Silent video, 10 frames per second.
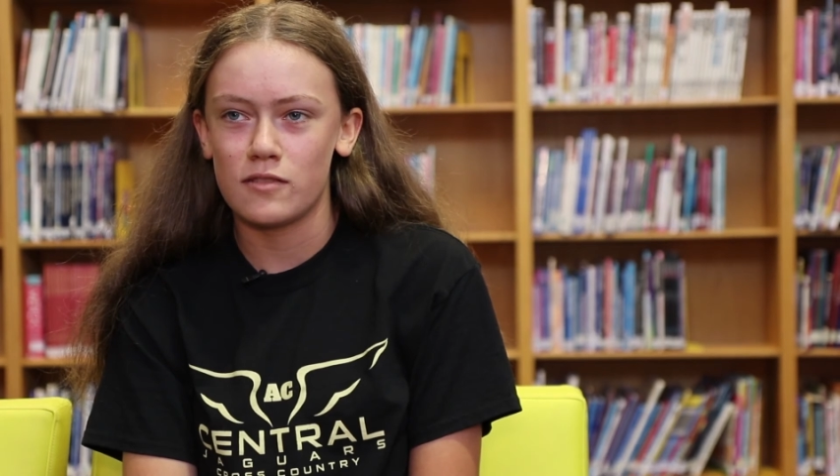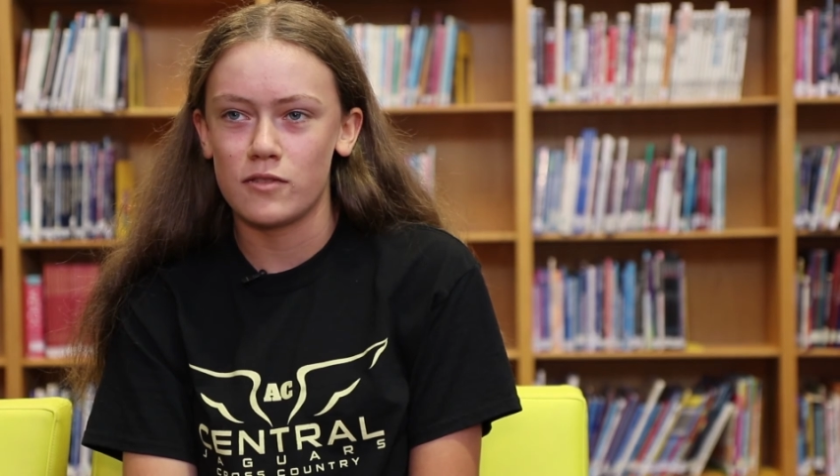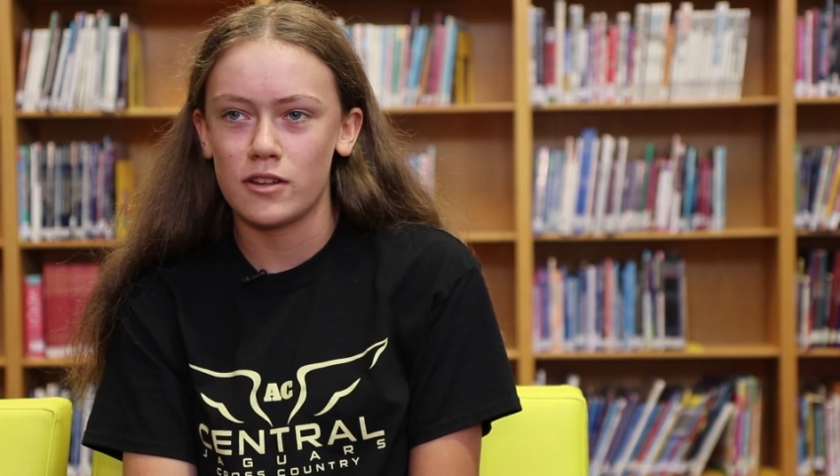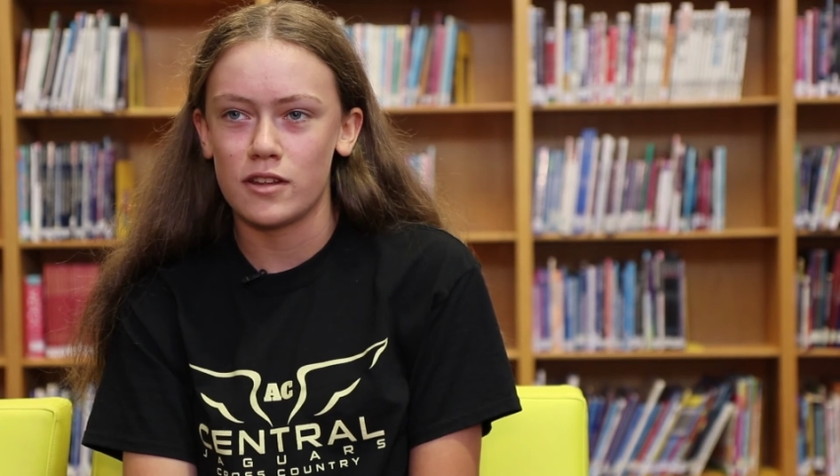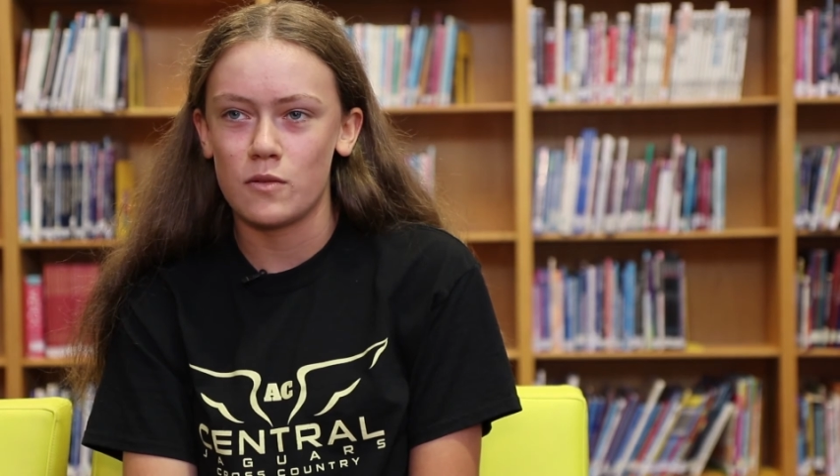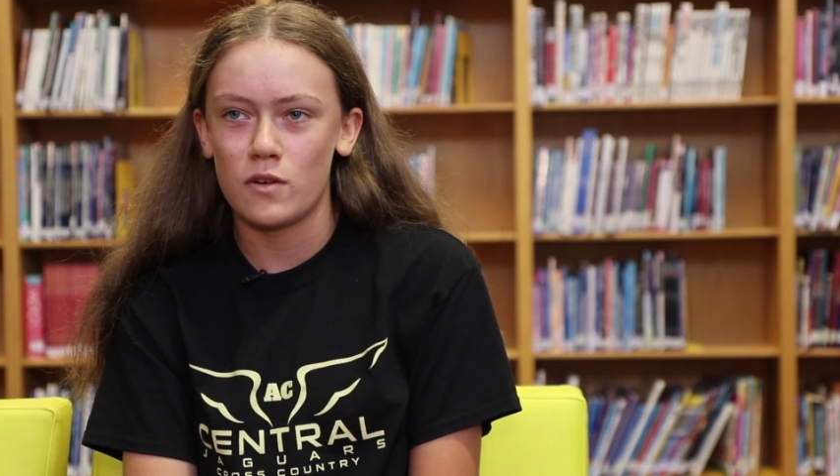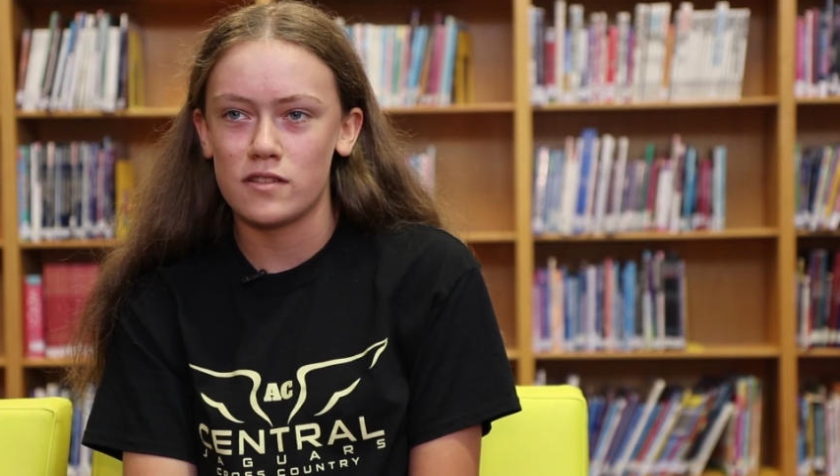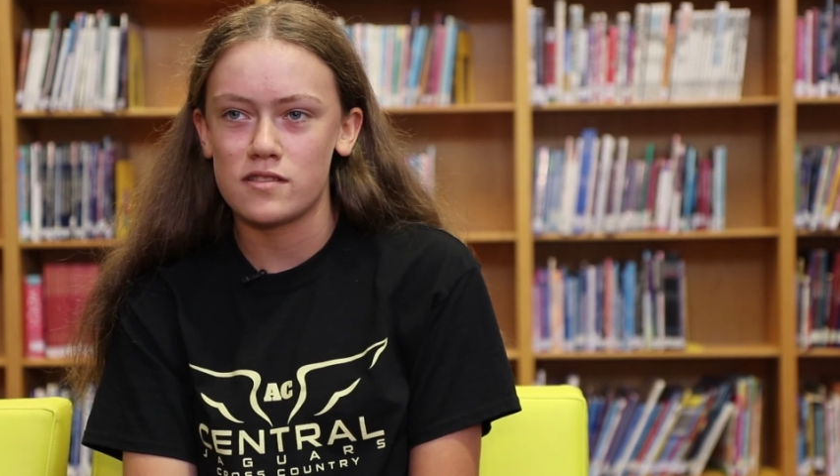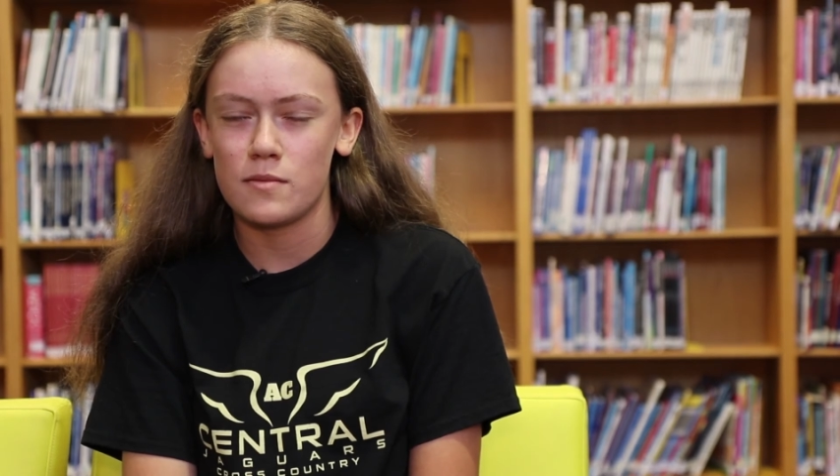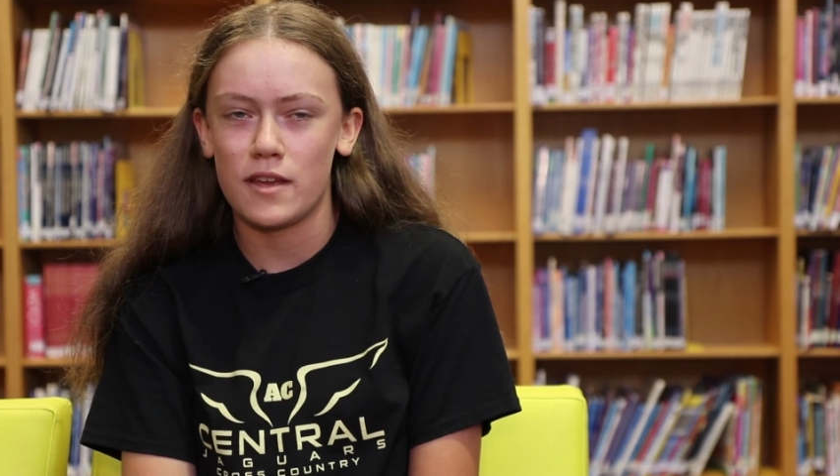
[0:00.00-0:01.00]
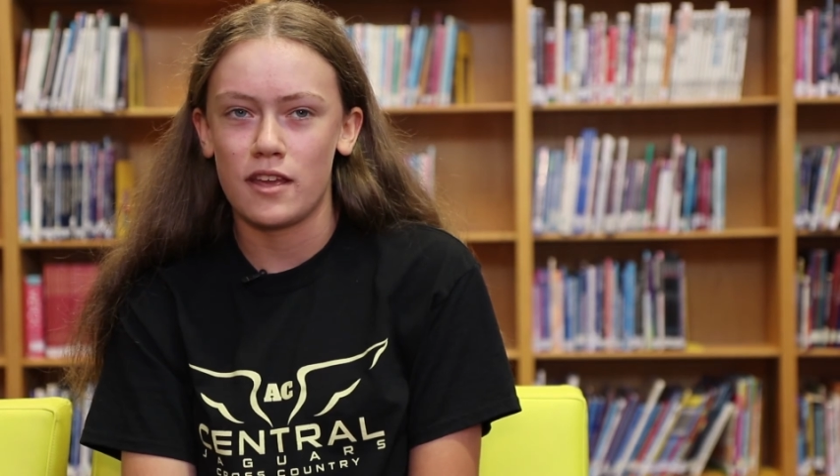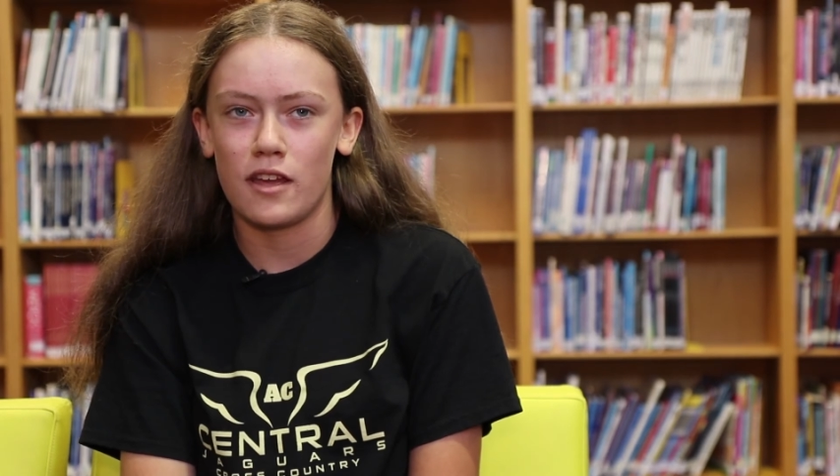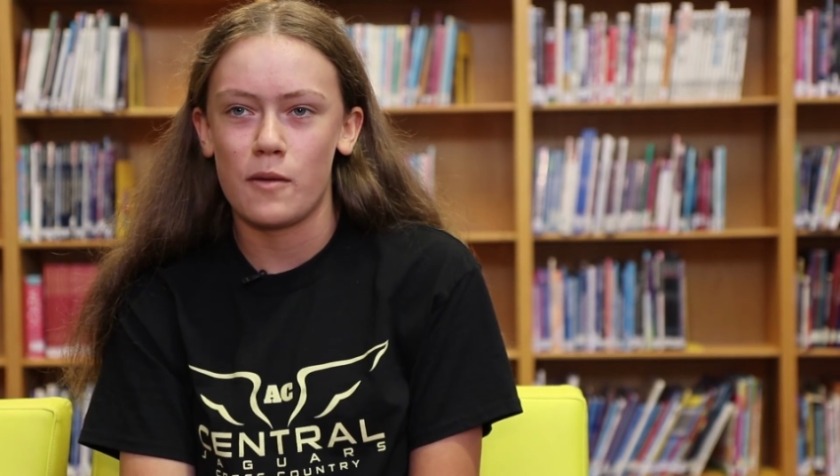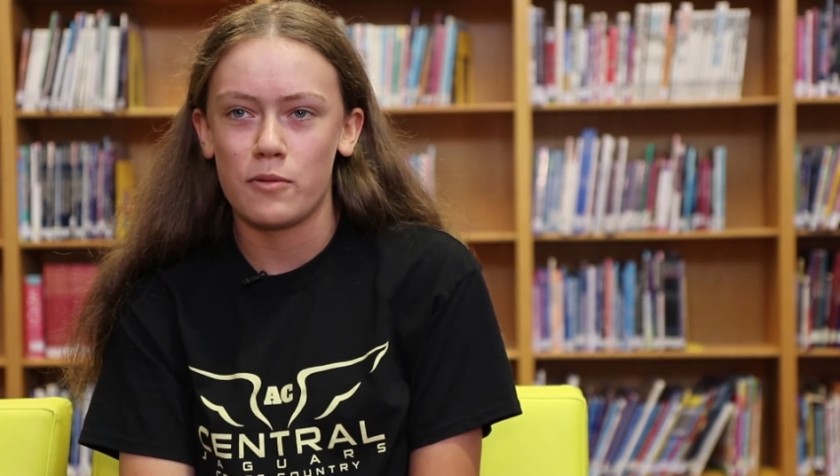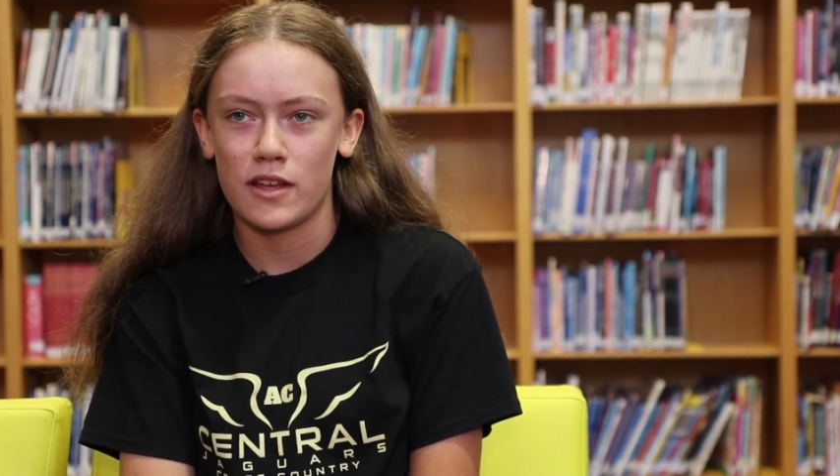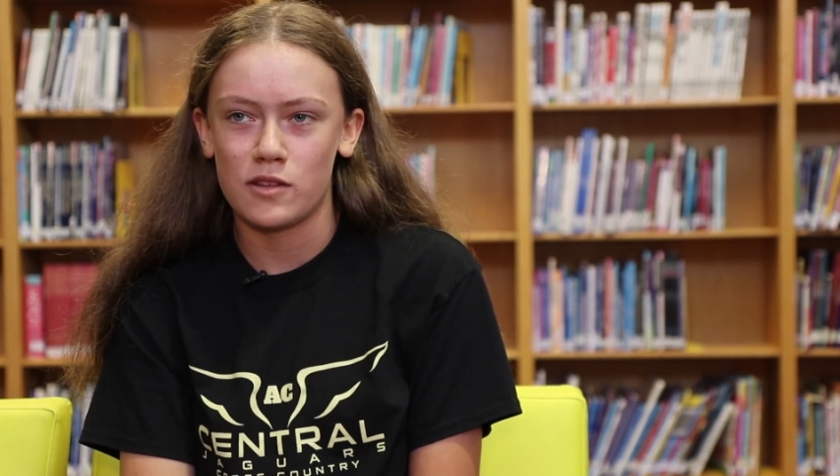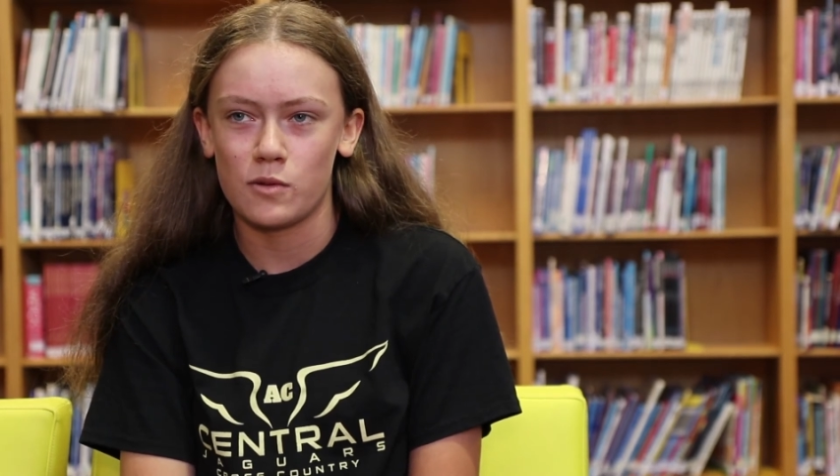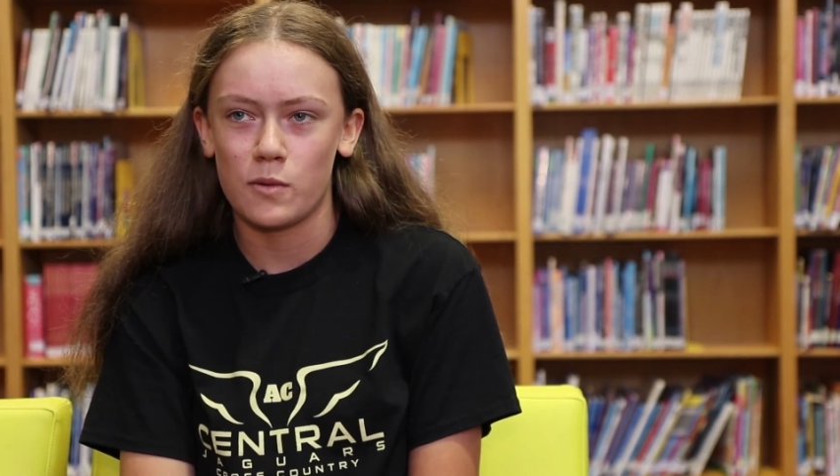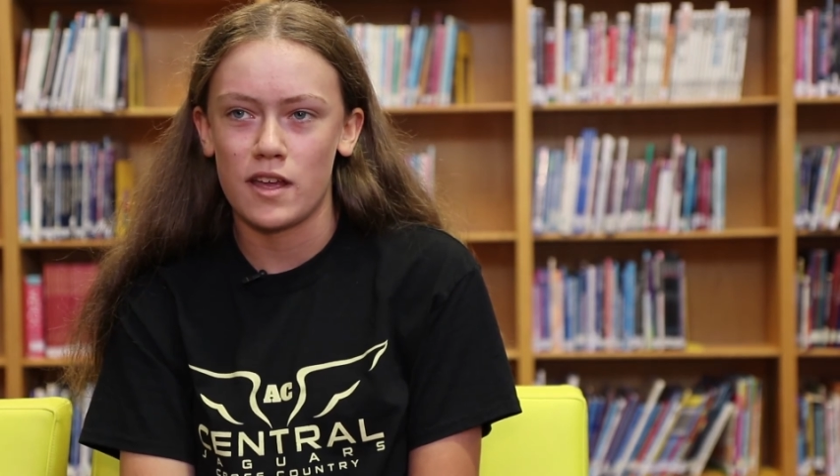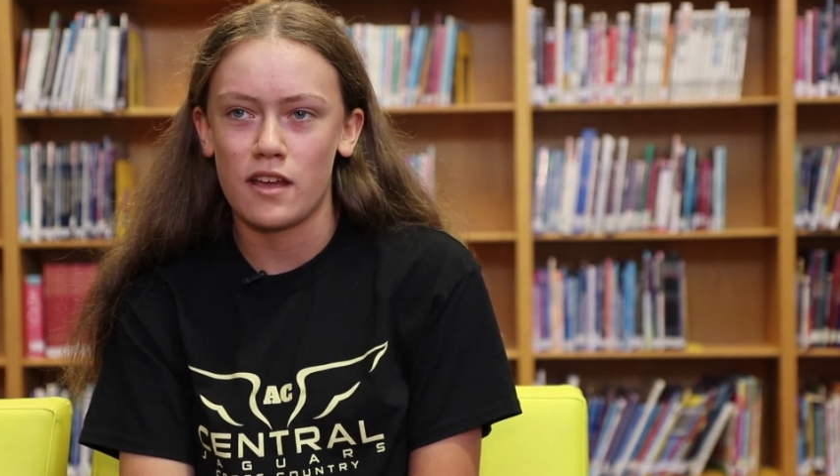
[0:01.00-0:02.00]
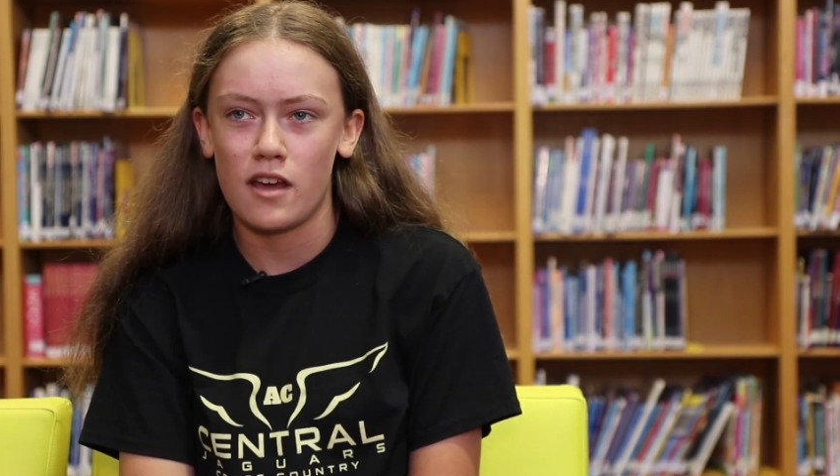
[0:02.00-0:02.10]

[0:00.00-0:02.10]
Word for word: and really wants to make it a place where we can